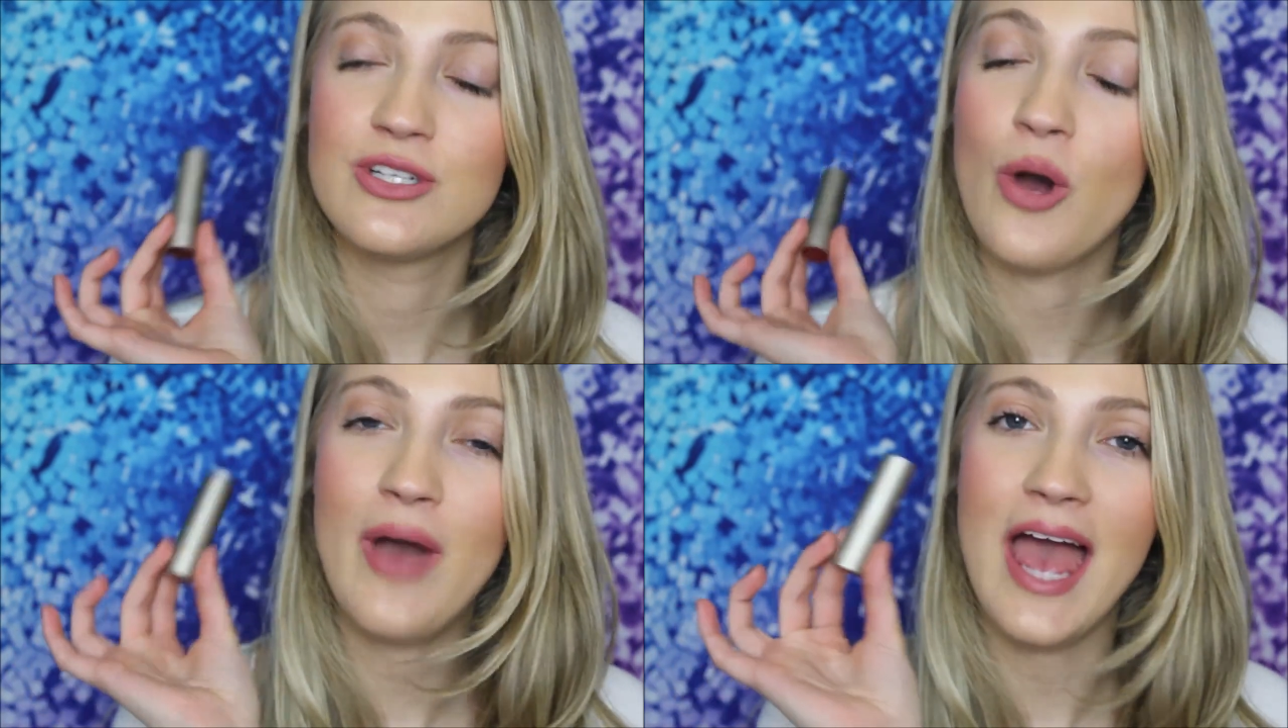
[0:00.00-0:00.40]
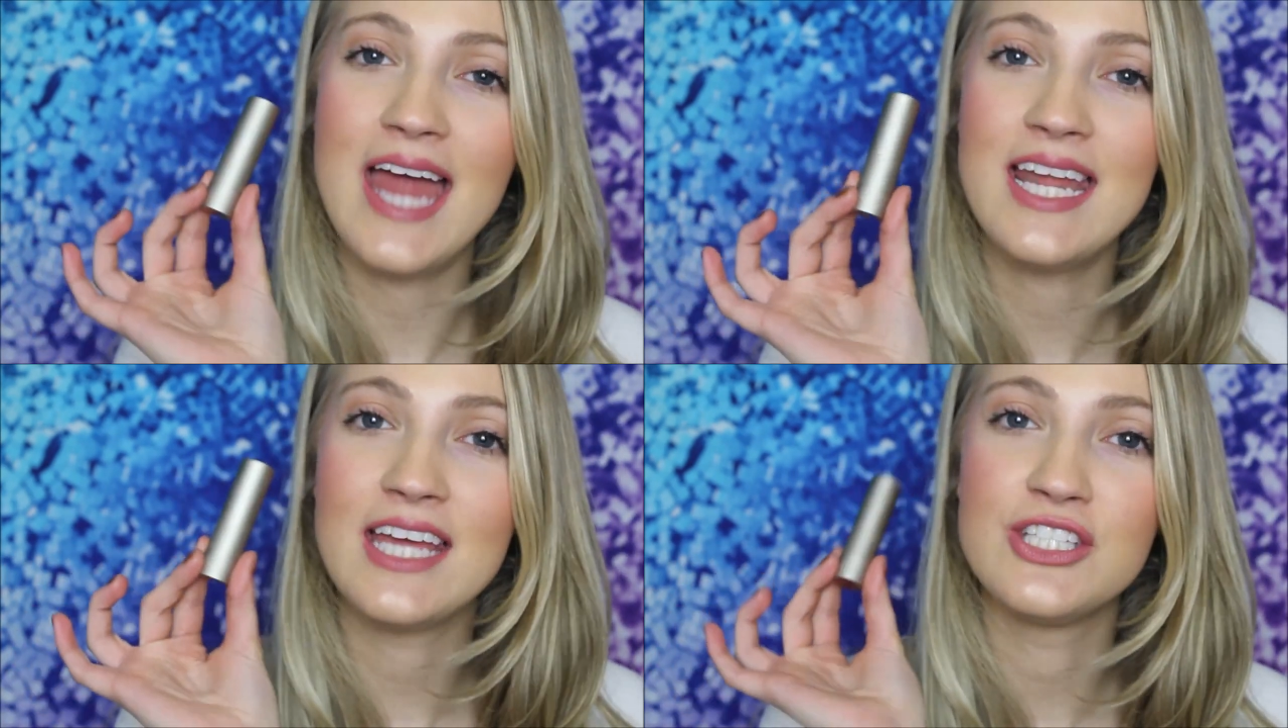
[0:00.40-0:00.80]
go
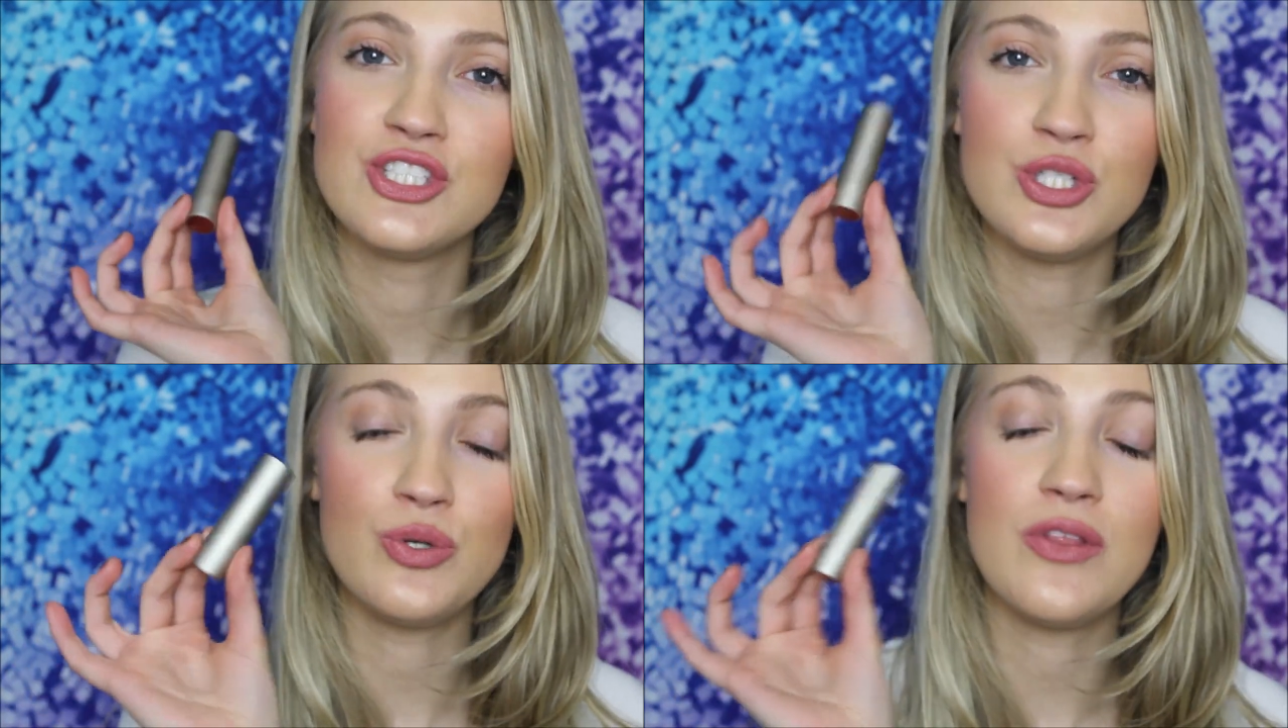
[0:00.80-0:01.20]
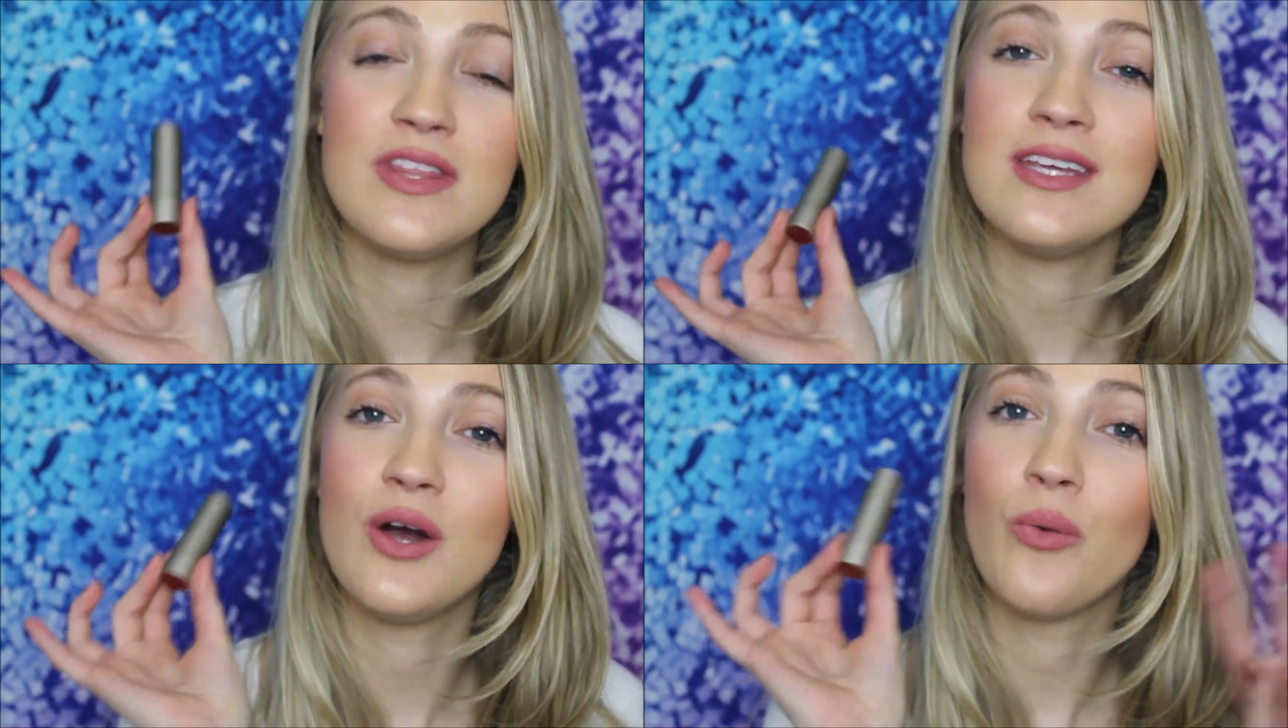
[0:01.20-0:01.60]
ahead and do
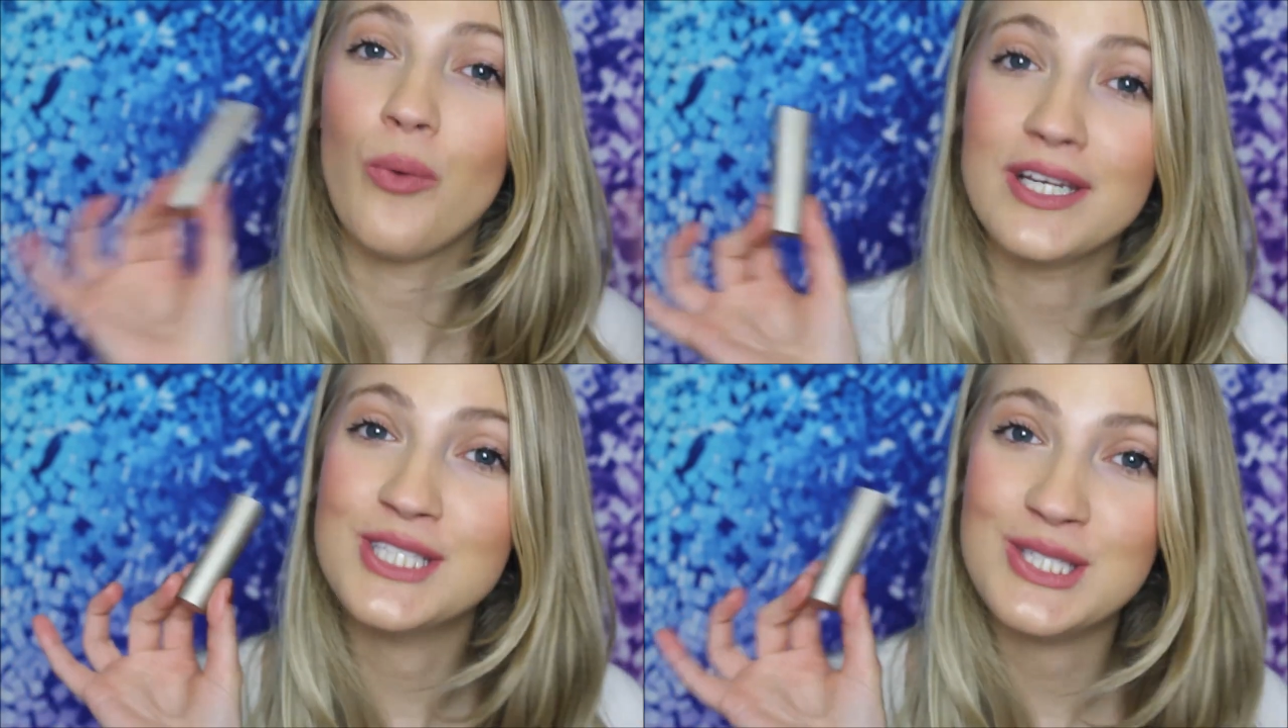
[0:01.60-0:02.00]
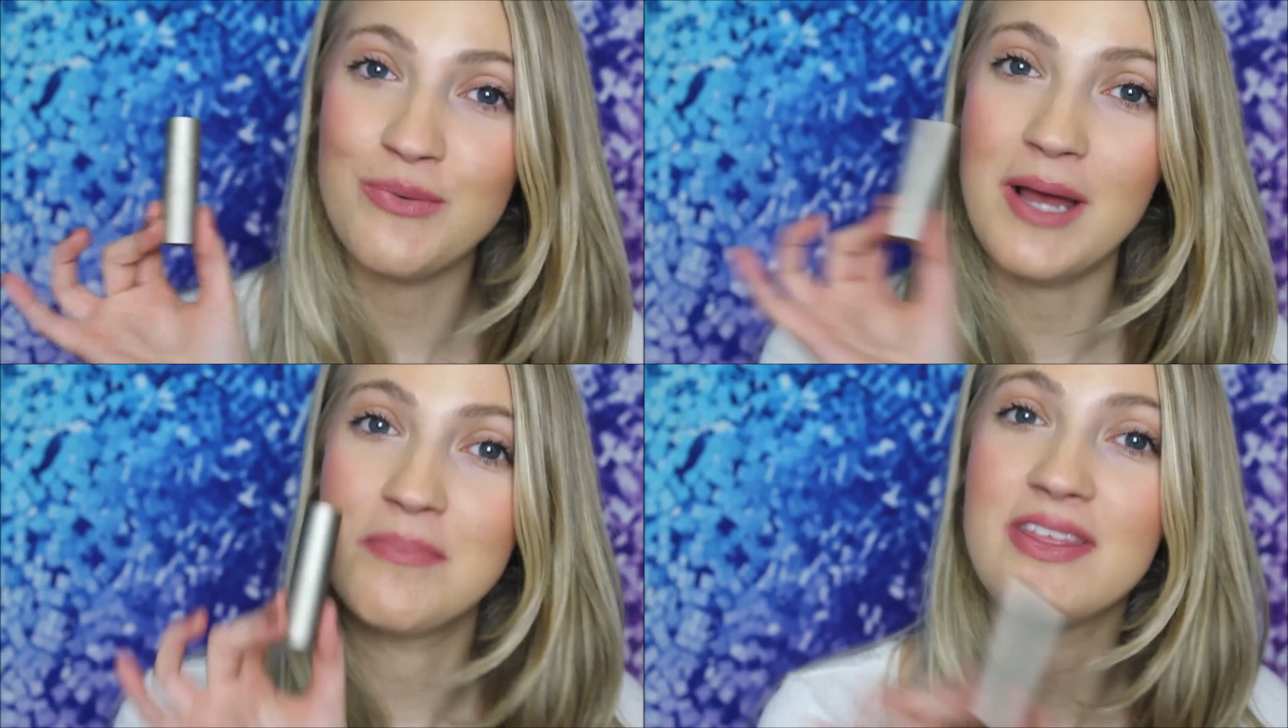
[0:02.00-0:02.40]
the one
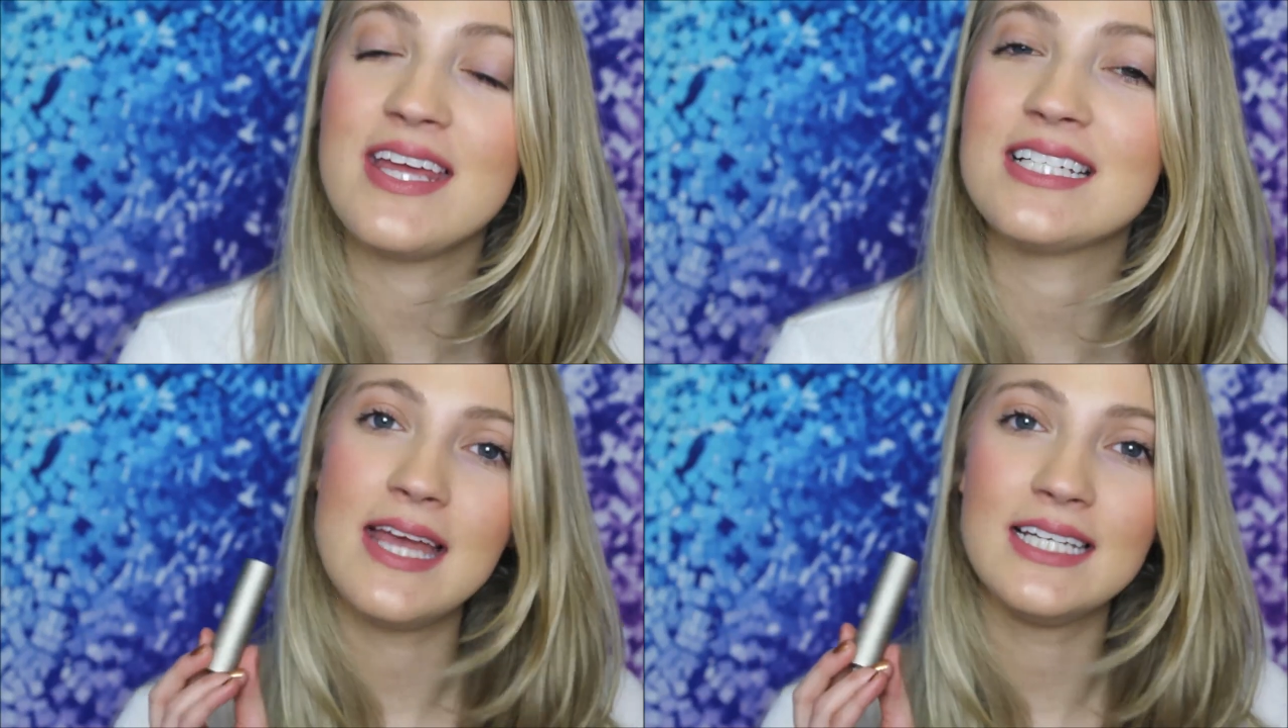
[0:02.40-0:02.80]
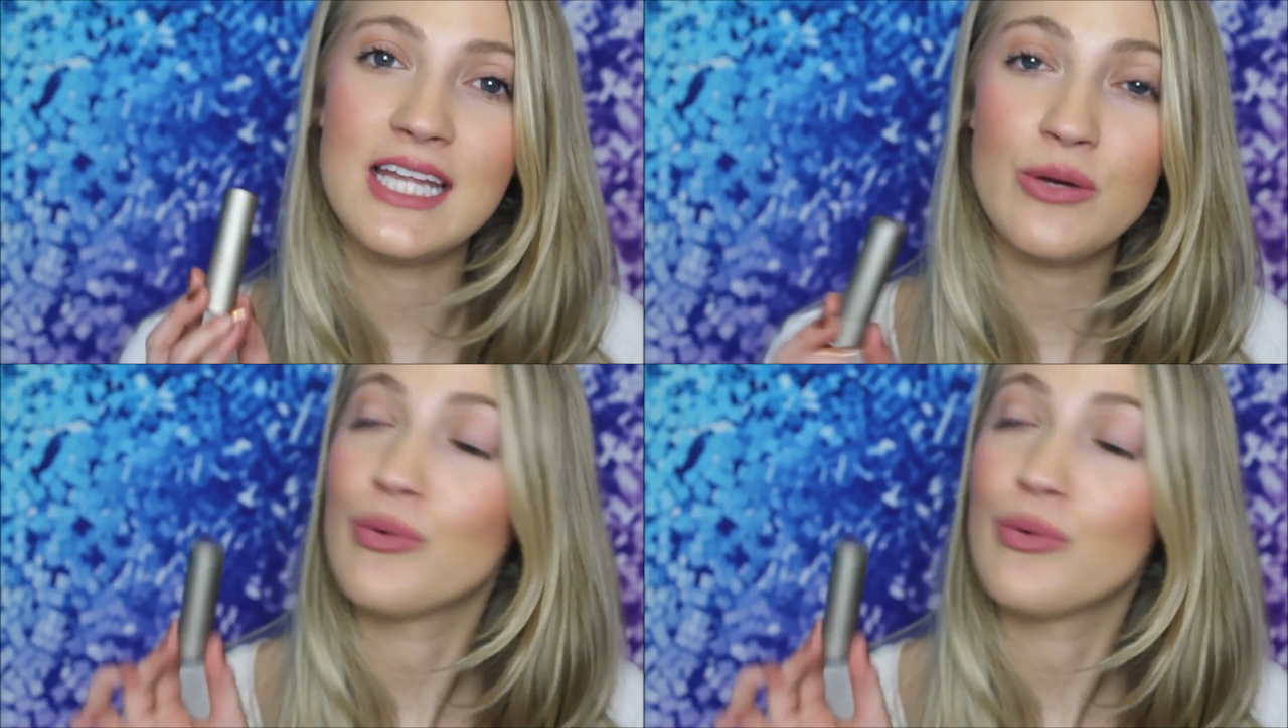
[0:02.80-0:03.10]
swipe thing, didn't it?